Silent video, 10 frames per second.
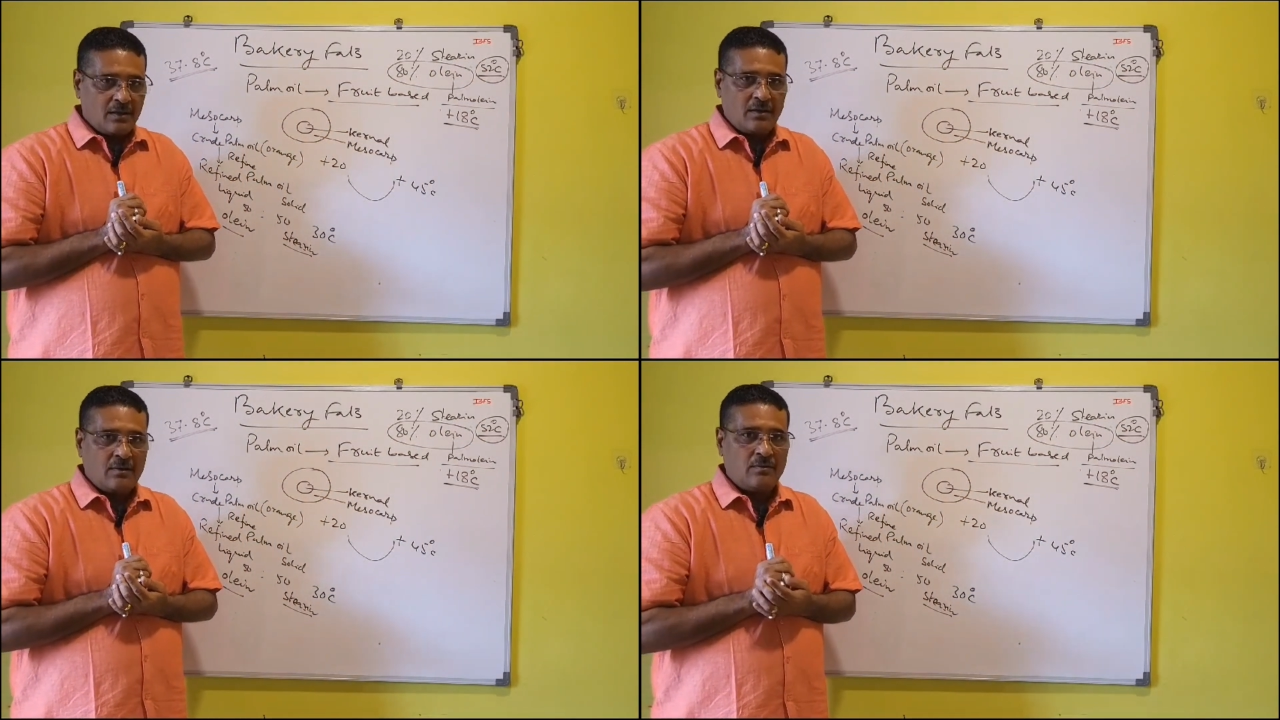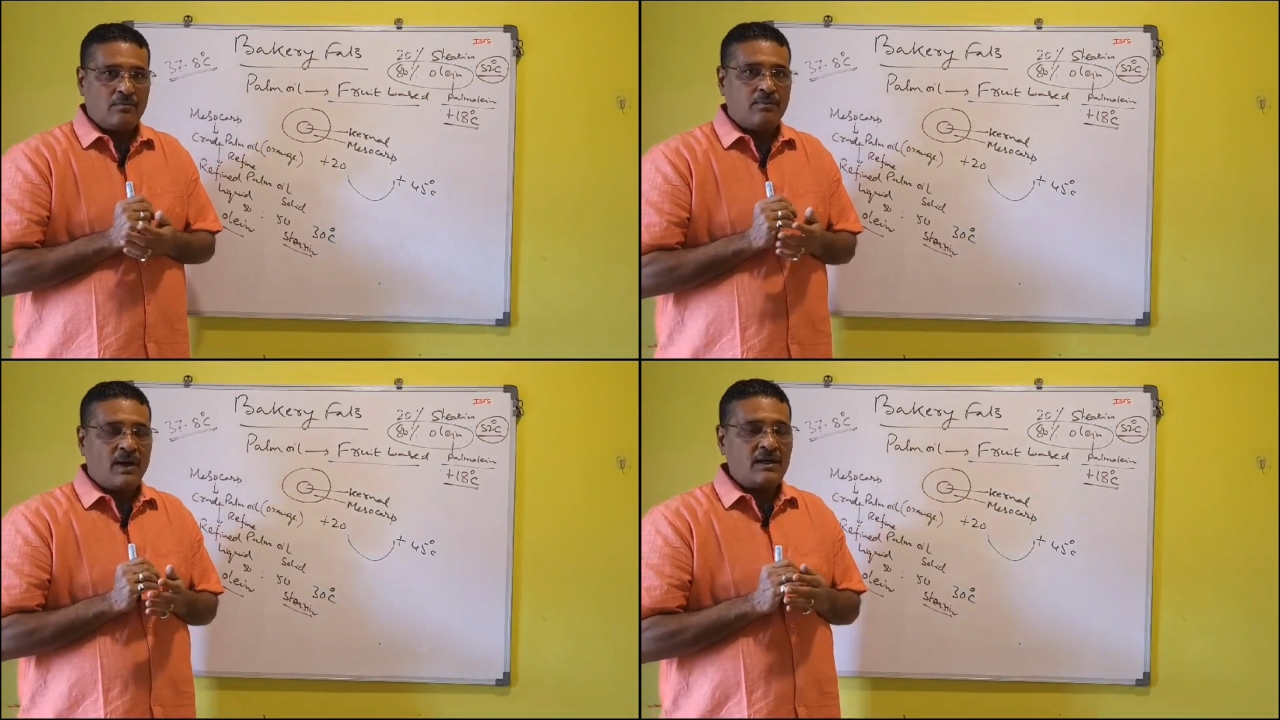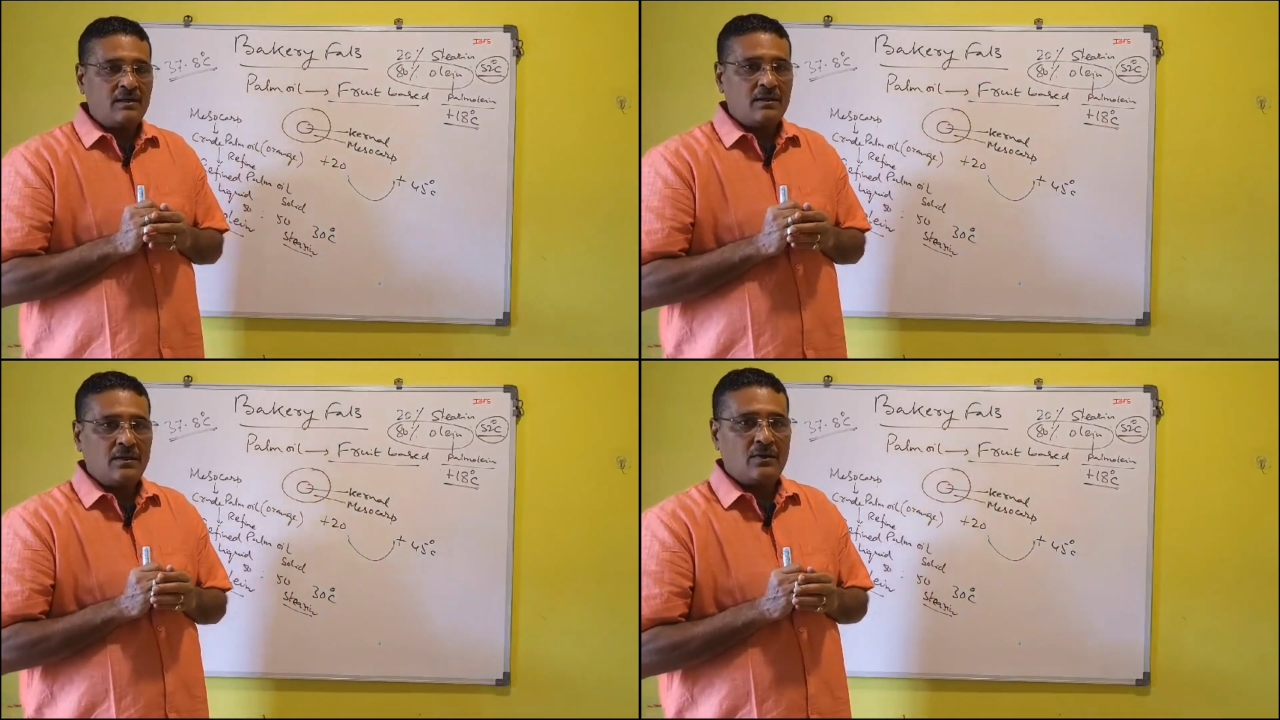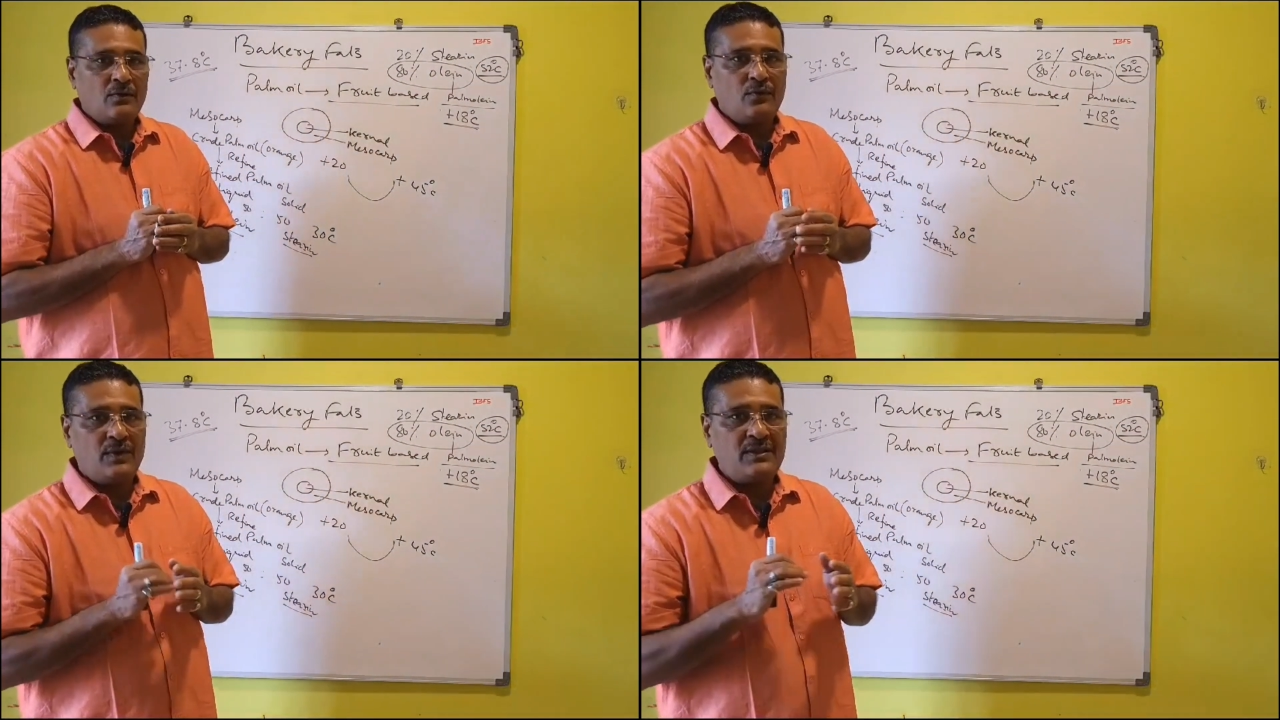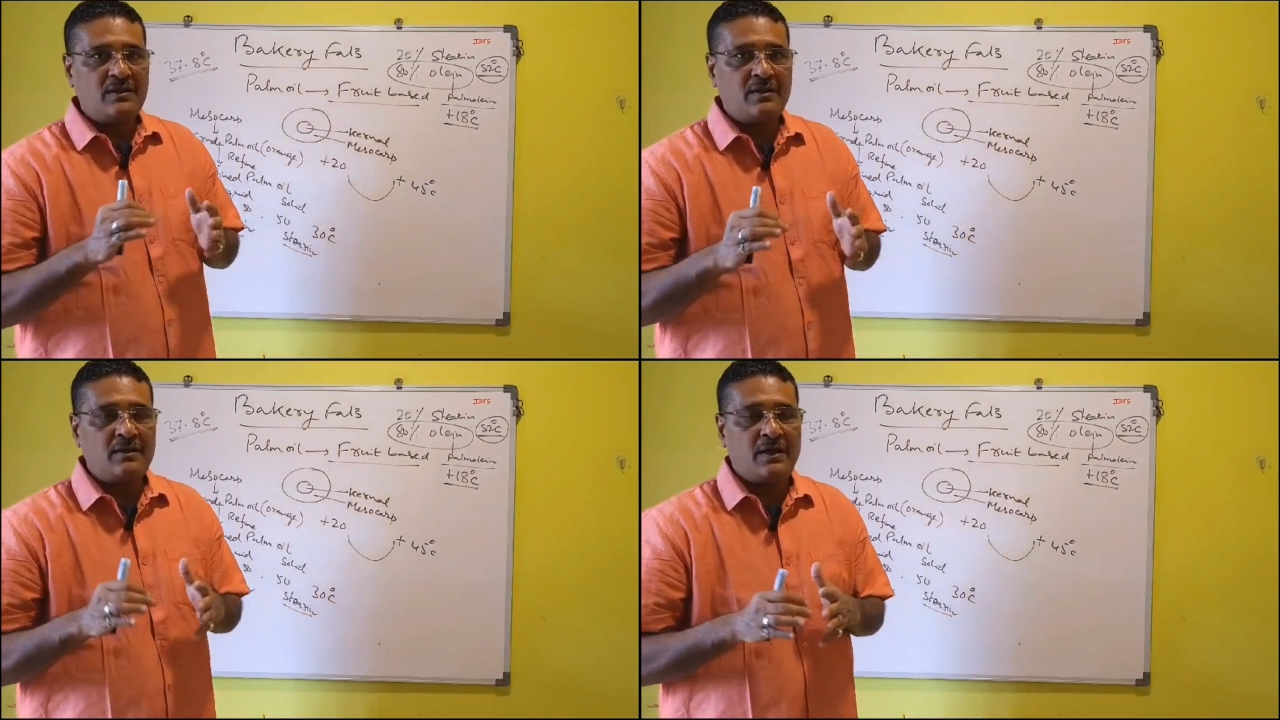But with the
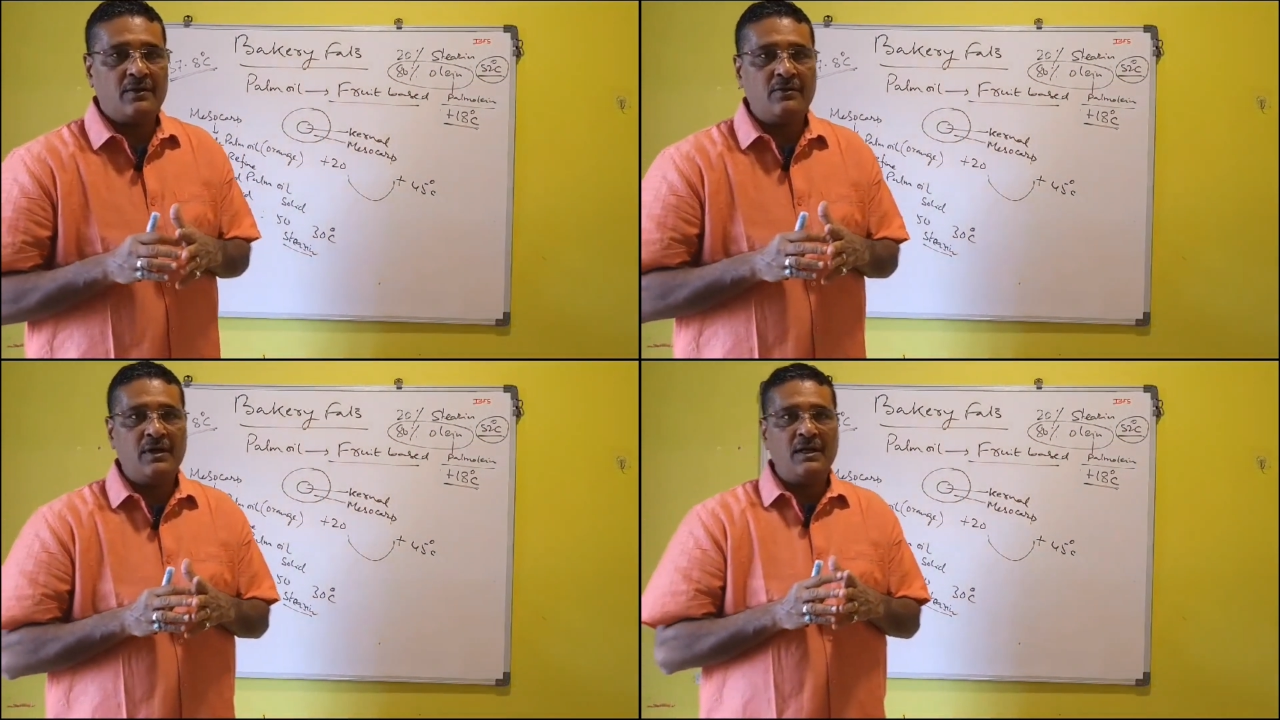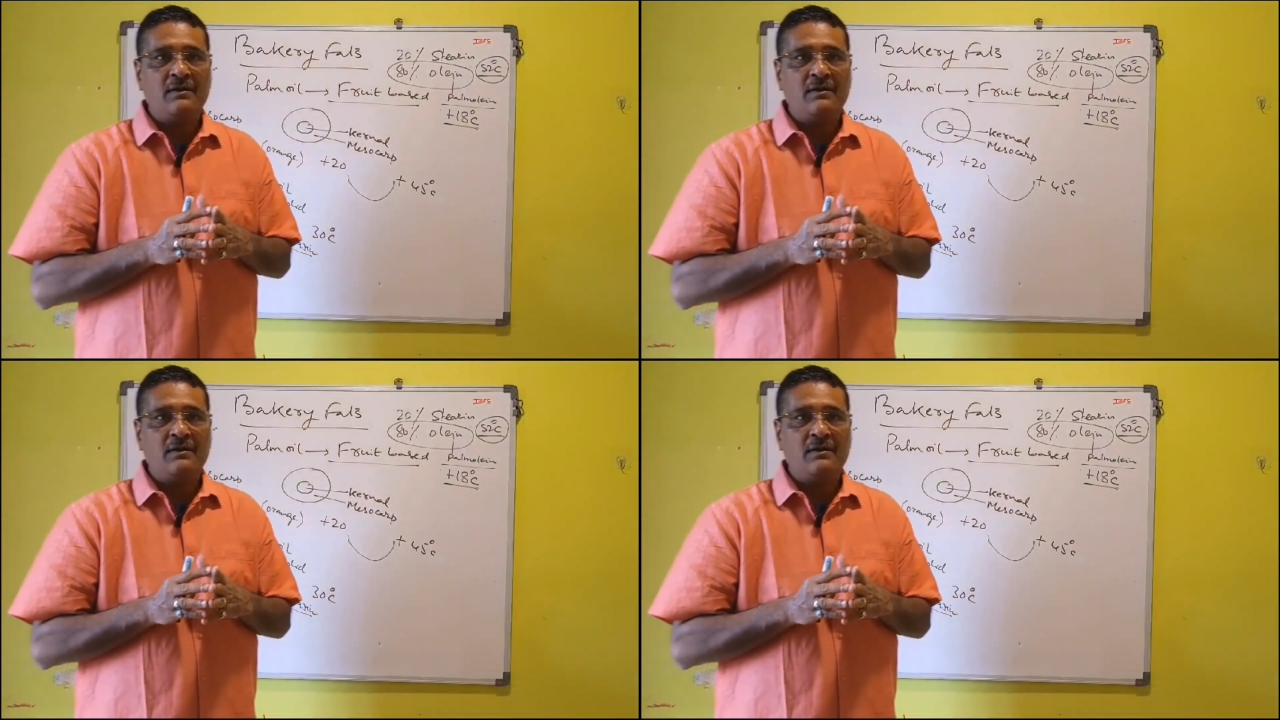regulatory